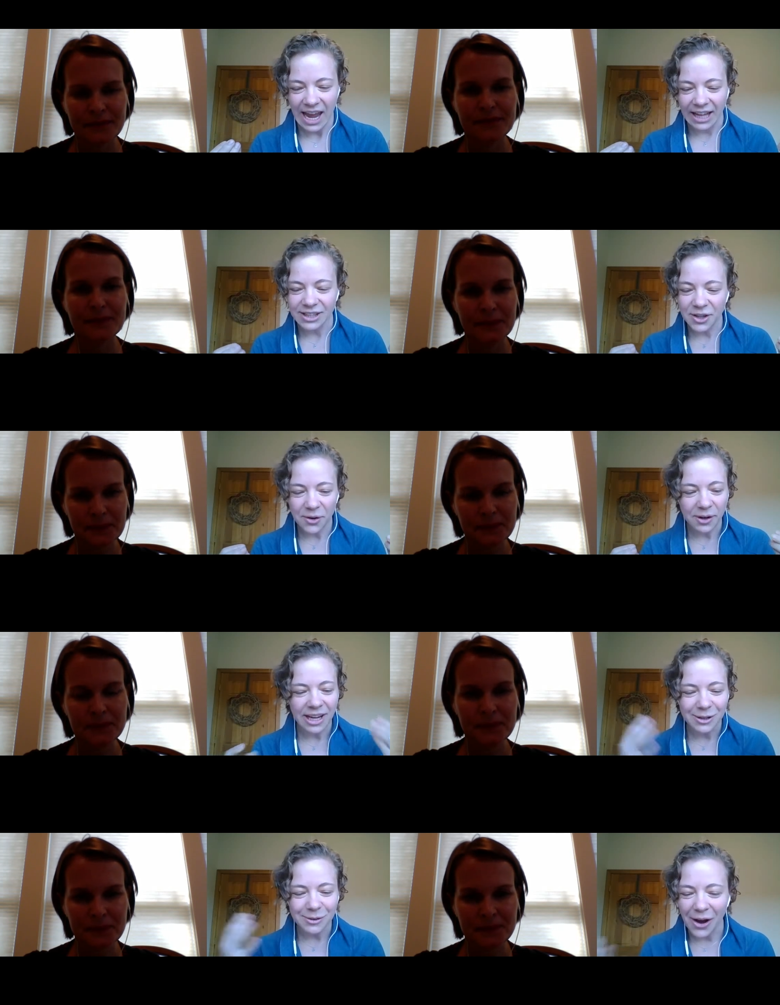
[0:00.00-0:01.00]
Speaker 1: Mm-hmm. And so, mm-hmm.
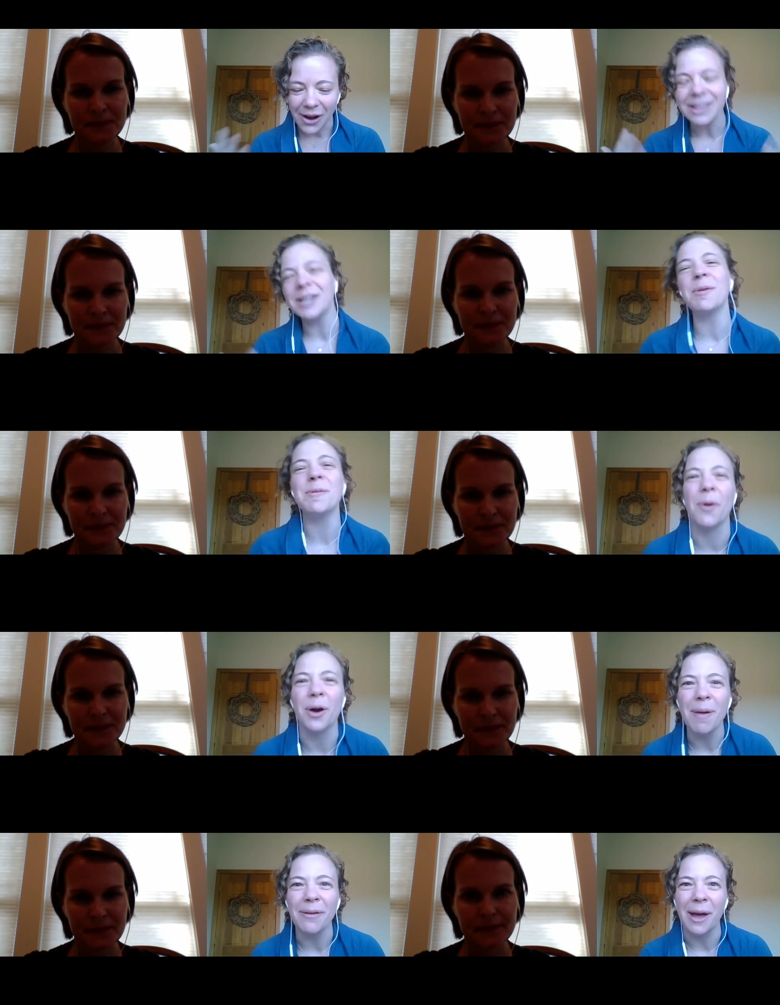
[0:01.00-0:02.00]
can you talk a little bit
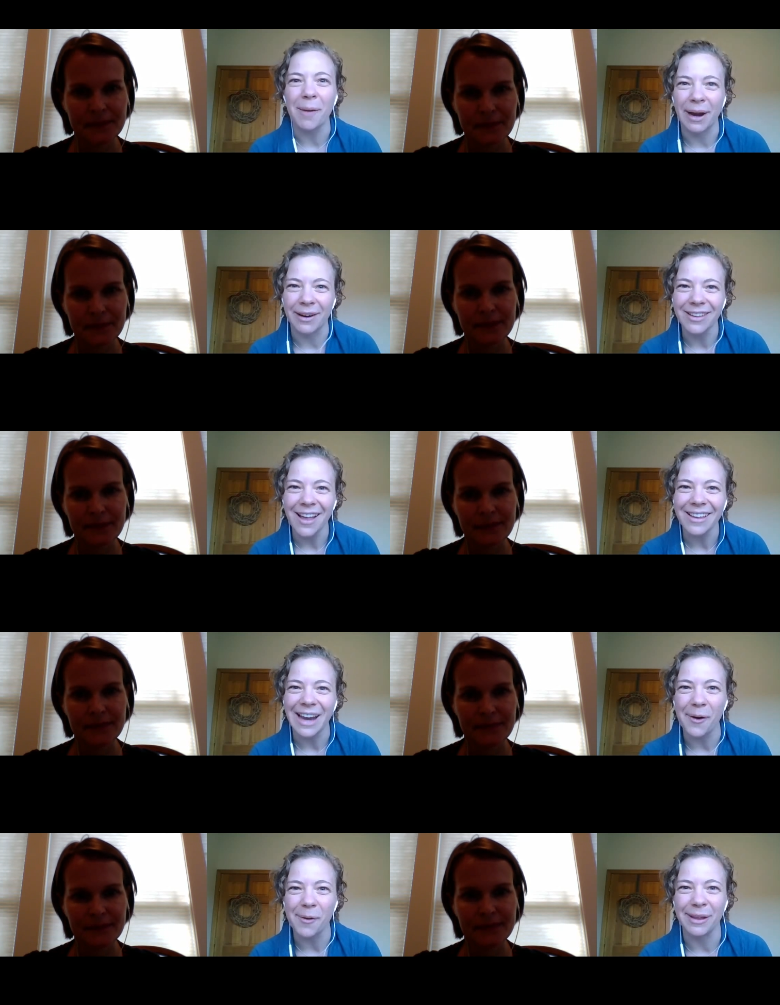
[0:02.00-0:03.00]
more about that parallel
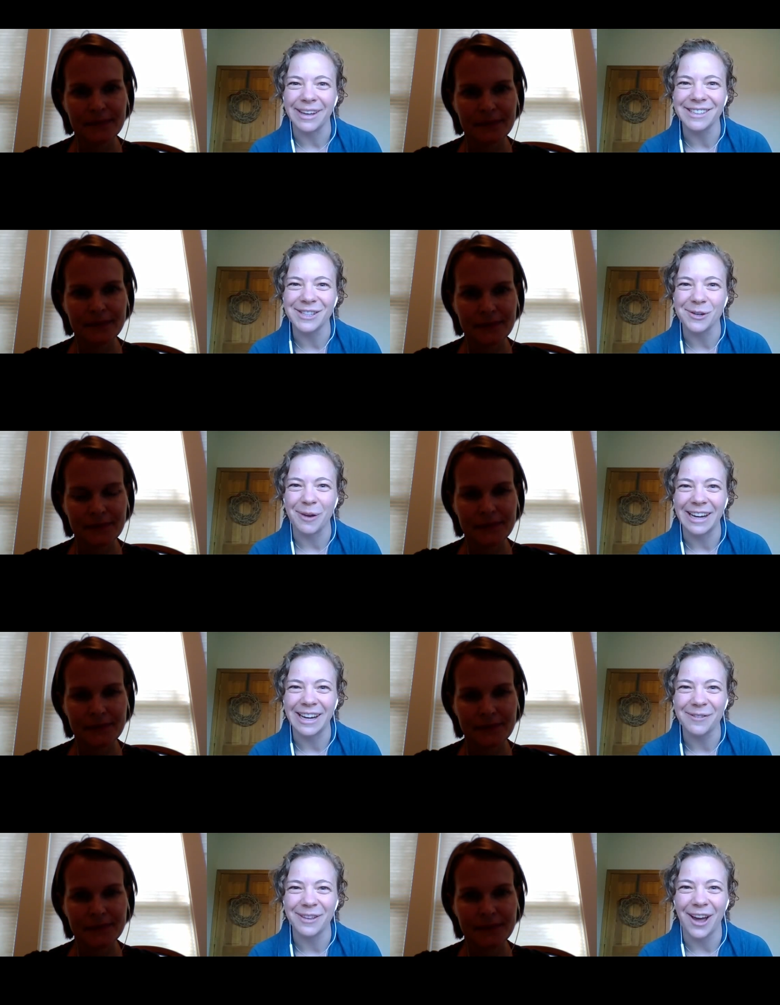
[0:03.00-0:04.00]
and how it played into your
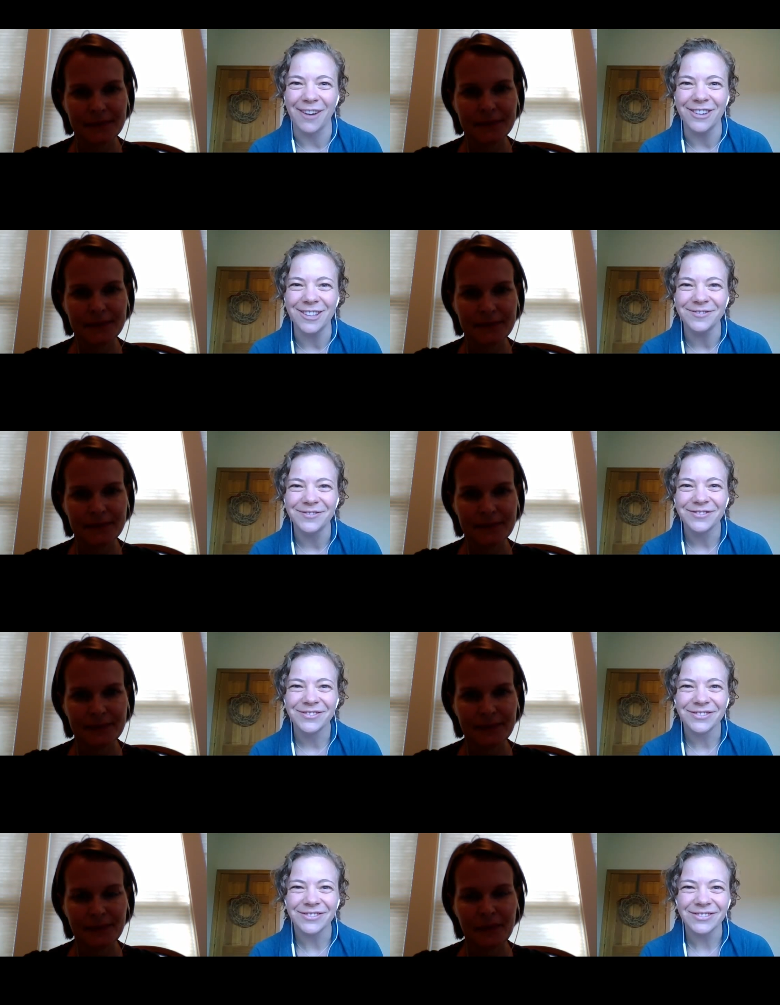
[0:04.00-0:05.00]
writing of the novel?
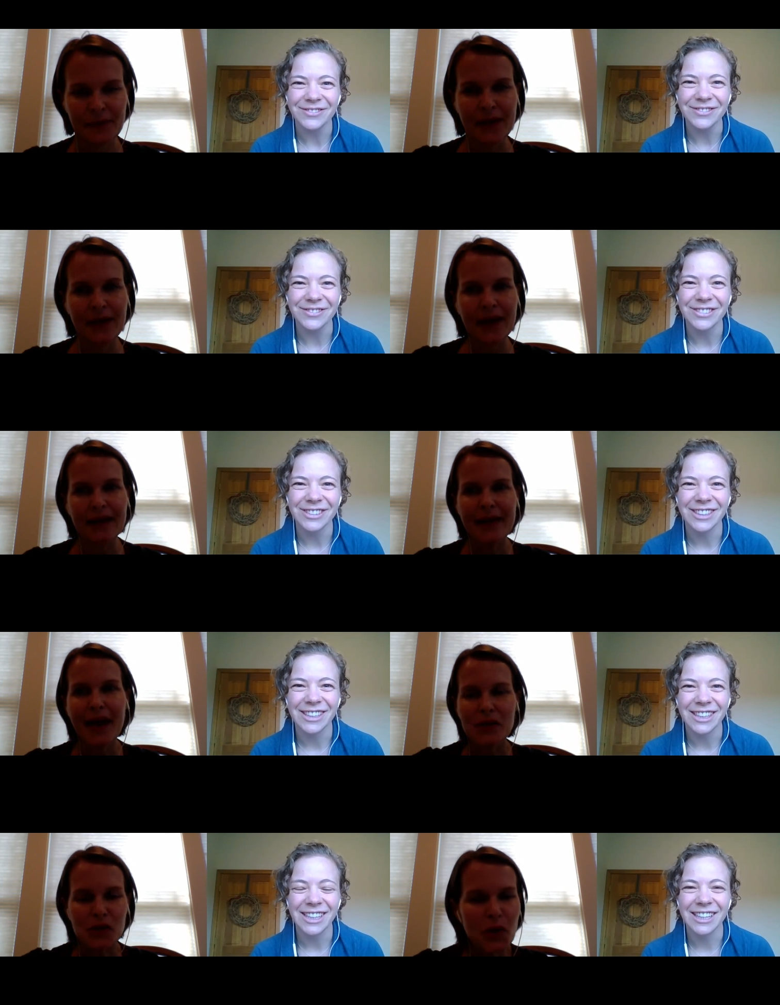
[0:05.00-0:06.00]
Speaker 2: Yeah,
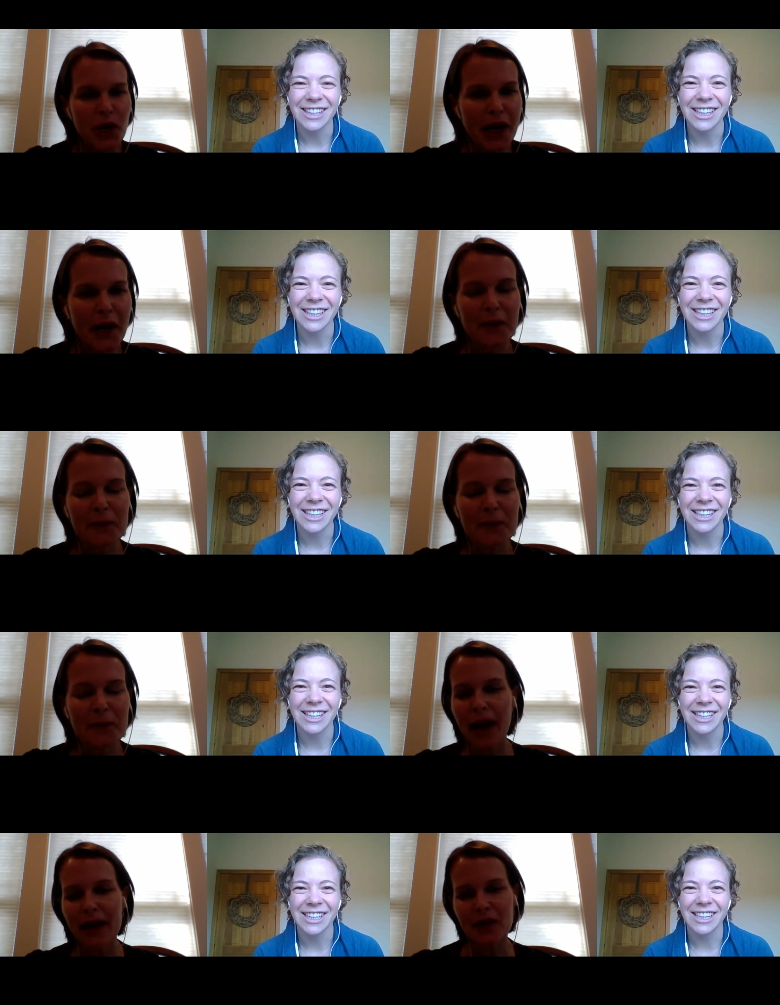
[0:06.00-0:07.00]
sure. Um,
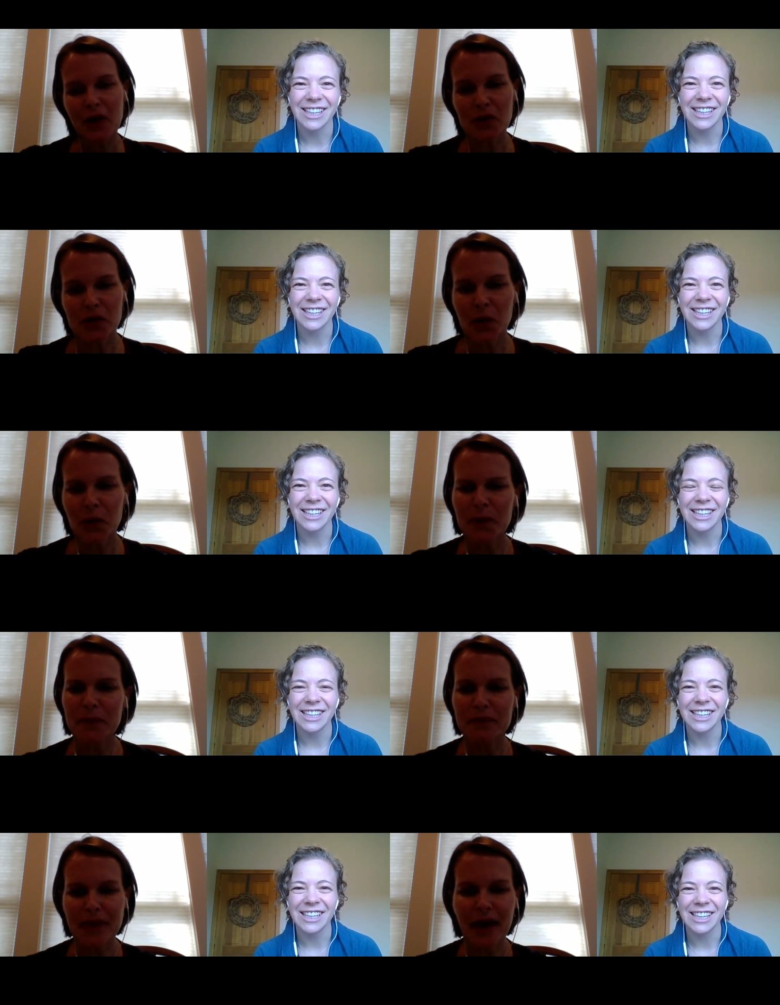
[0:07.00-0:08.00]
I so
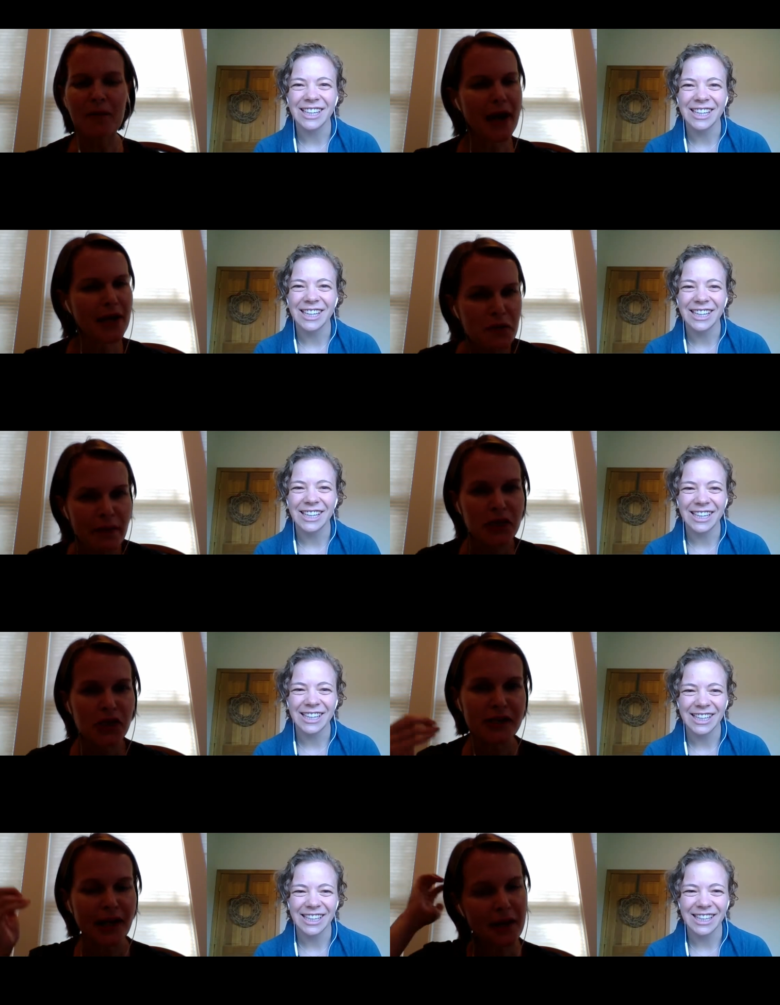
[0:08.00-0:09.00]
um, as you
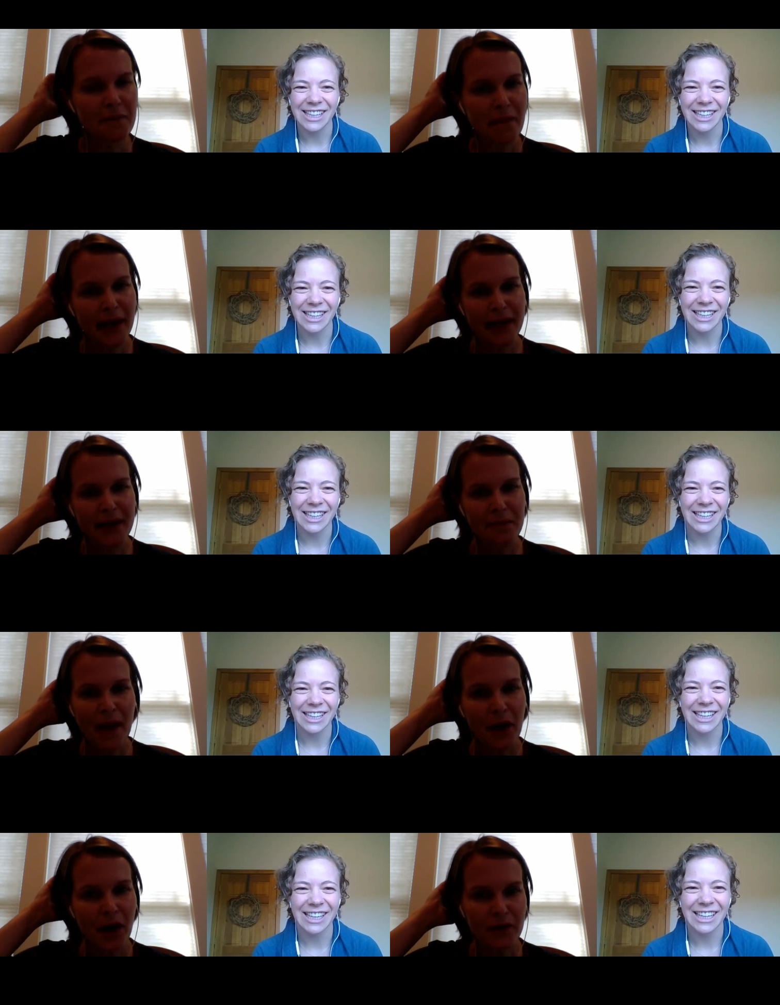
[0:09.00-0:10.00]
mentioned, I my
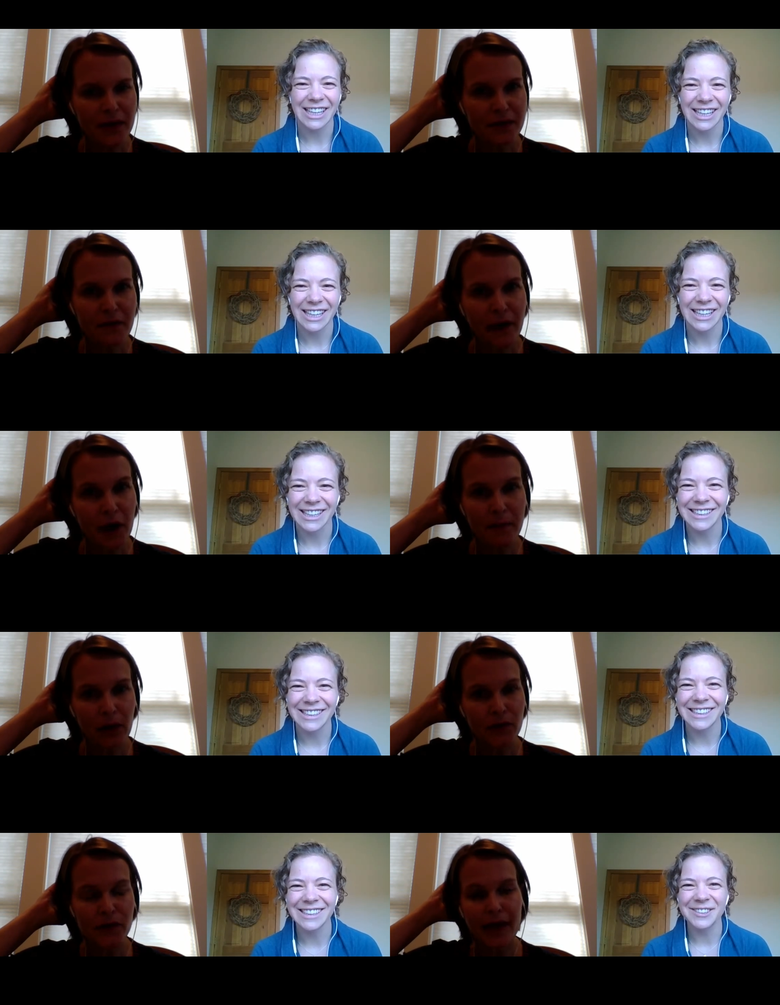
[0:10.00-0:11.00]
background is
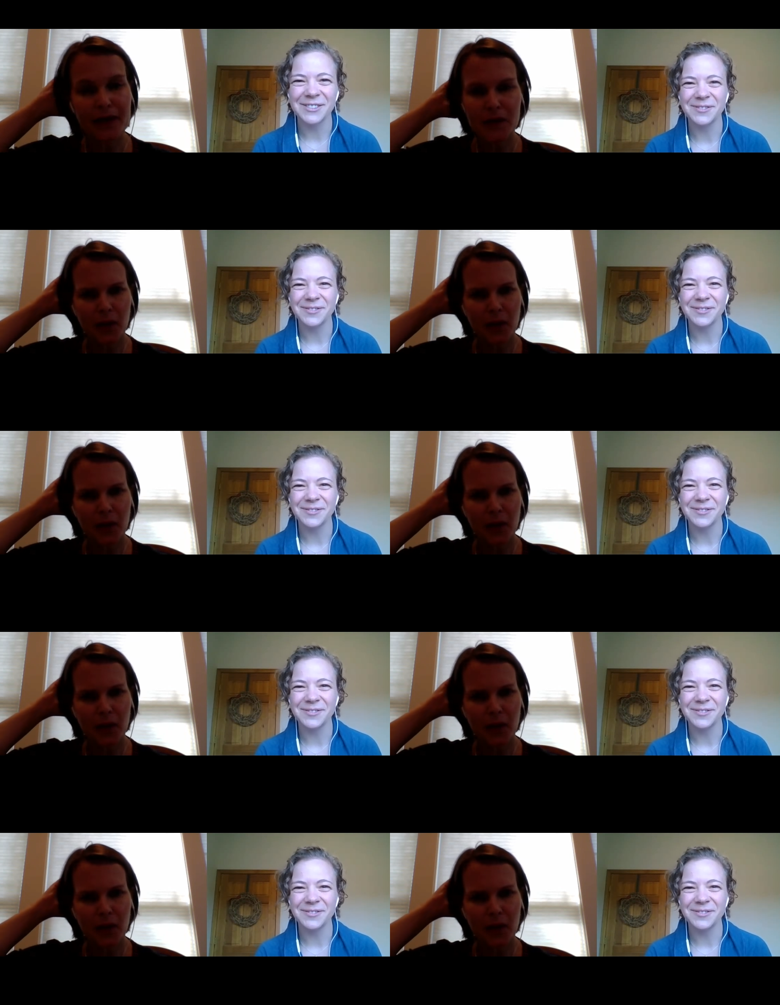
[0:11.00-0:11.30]
environmental science, so